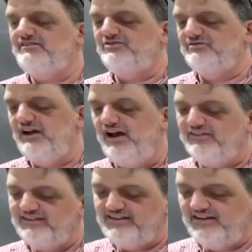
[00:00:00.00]
to
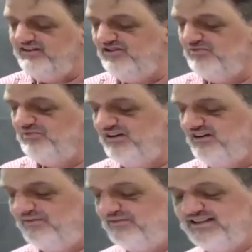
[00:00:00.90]
healthy human
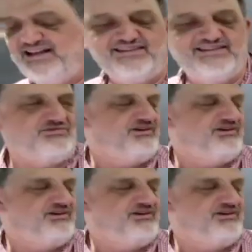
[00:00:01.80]
common sense or